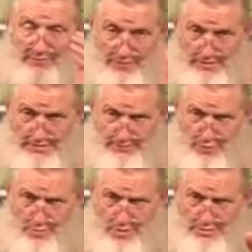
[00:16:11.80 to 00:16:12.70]
First and
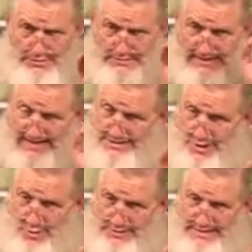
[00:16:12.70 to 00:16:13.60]
foremost, as
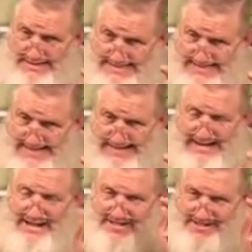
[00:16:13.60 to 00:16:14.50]
always, I say,
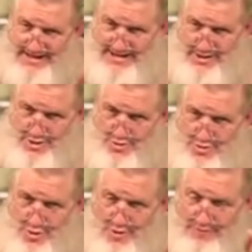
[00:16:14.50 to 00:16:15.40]
thank
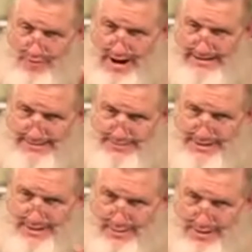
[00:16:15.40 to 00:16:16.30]
you for asking
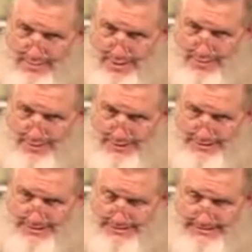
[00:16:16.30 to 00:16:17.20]
me about my
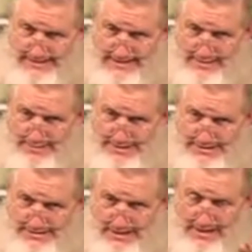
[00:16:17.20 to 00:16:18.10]
religion. Then I
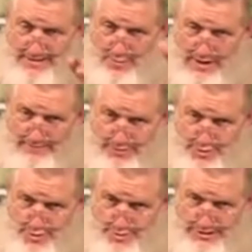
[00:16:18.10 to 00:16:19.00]
mention that we have the
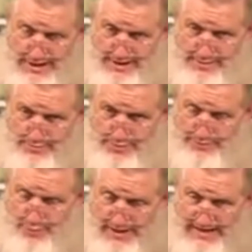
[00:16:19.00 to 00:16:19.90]
truth and the
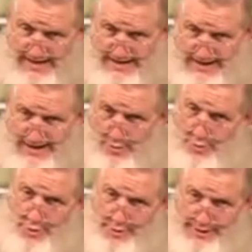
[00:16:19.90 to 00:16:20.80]
proof. We can't lie or
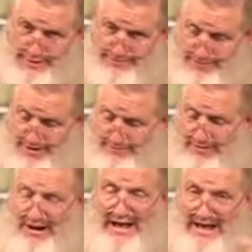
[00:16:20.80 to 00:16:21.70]
we'll go to hell
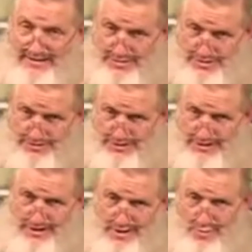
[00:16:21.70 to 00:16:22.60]
forever. And
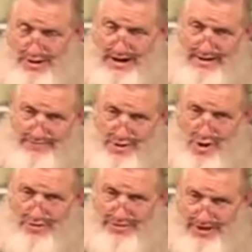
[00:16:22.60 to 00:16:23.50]
certainly we have the
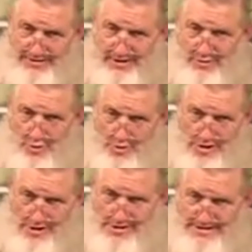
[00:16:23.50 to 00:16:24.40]
authentic
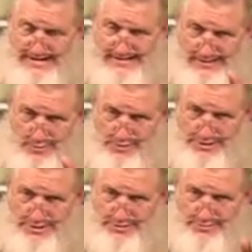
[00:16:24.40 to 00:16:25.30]
Quran in the
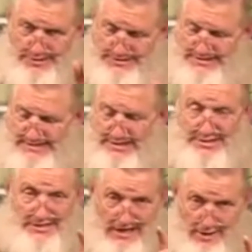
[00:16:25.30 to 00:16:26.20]
original
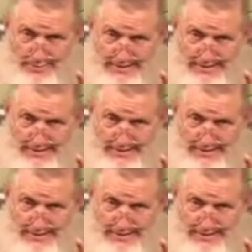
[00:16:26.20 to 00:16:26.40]
recitation Arabic